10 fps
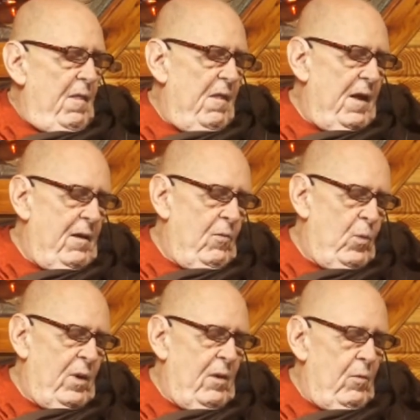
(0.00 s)
Then,
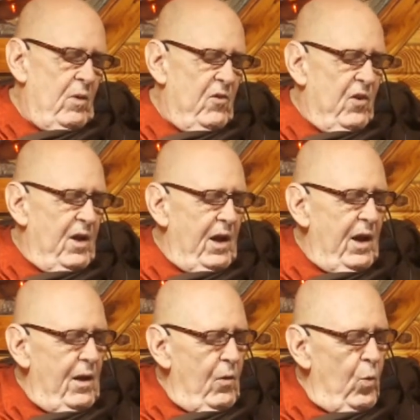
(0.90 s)
when it was
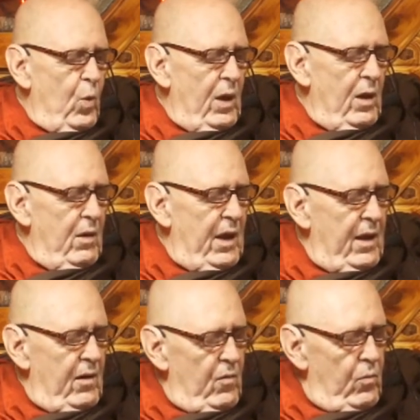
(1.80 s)
night, a well
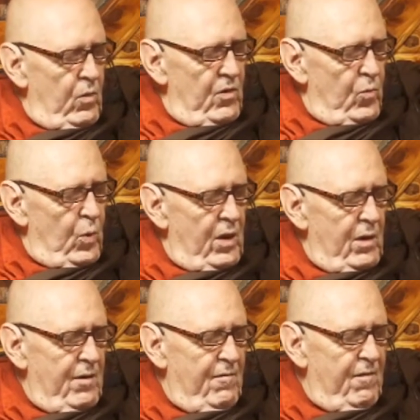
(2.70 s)
uh, was
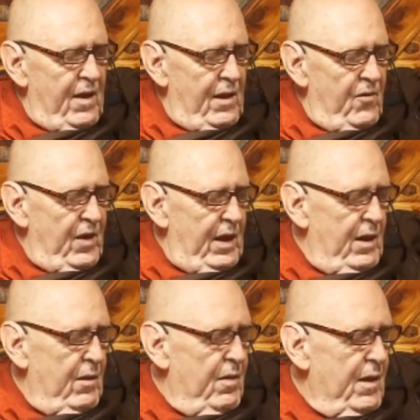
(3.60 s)
well advanced,
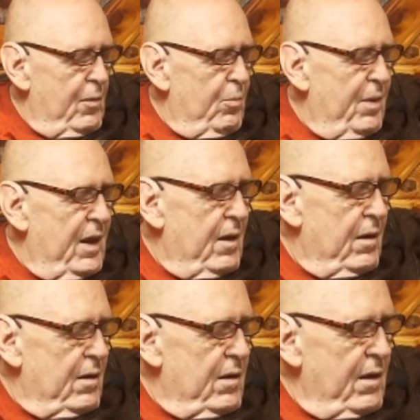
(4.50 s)

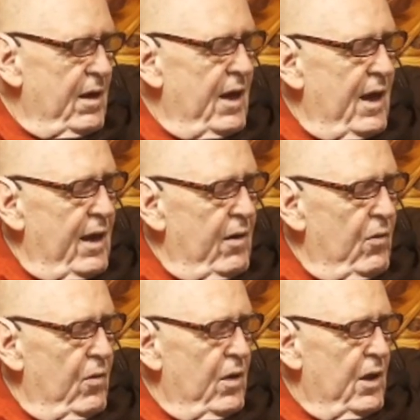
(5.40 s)
Anathapindika,
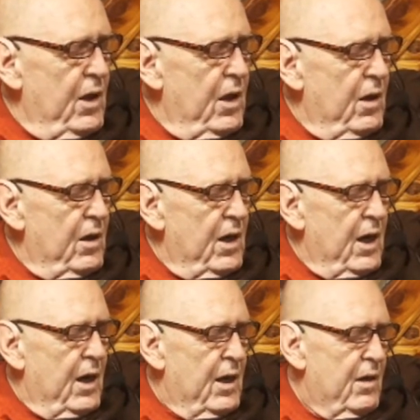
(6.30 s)
now a young
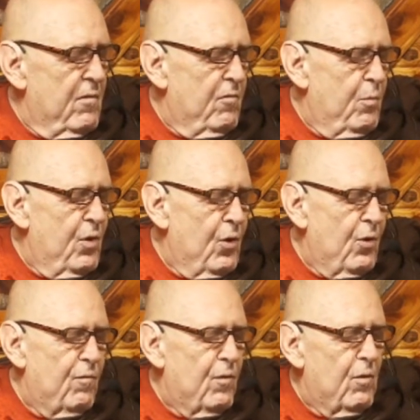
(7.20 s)
god of
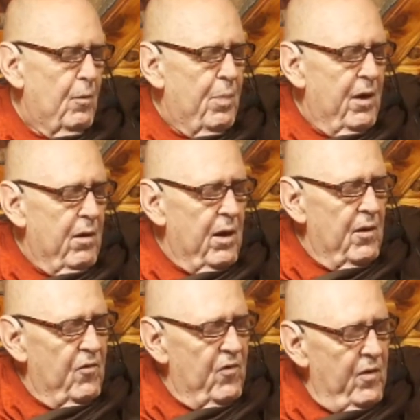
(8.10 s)
beautiful
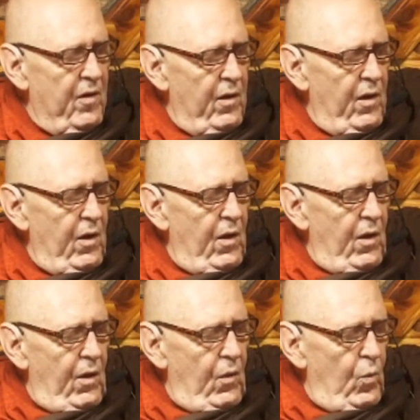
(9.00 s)
appearance,
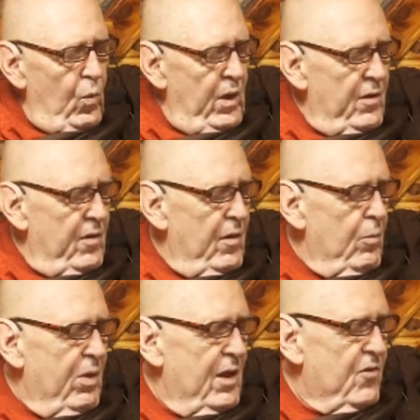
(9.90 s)
went to the
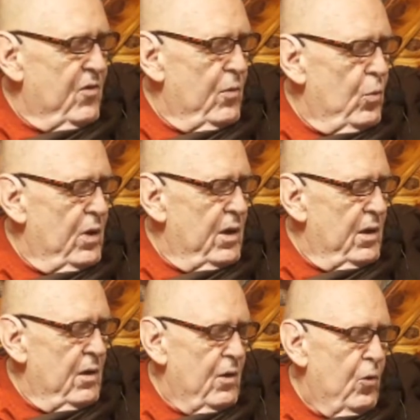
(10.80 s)
Blessed
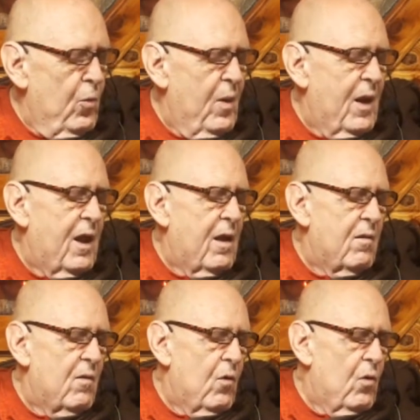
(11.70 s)
One,
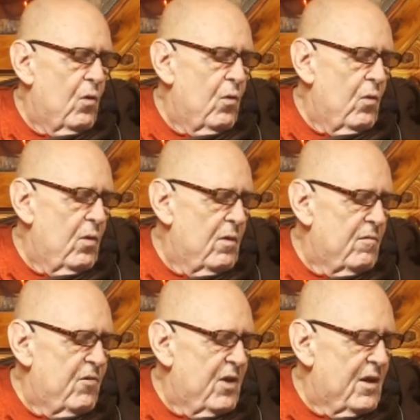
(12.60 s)
illumining the whole
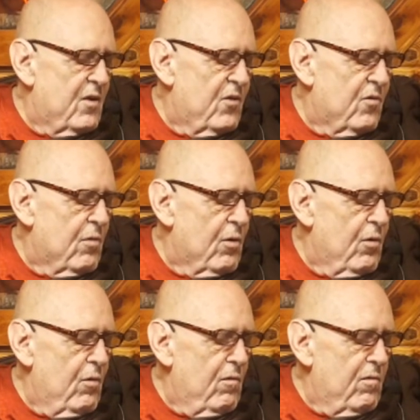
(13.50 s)
of Jeta's
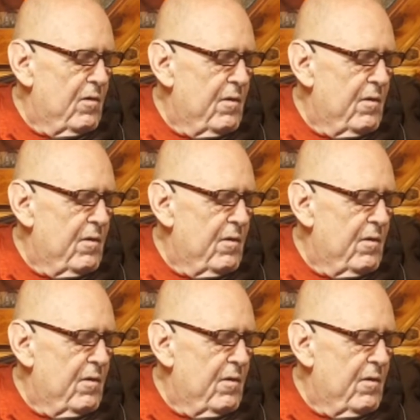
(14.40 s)
grove.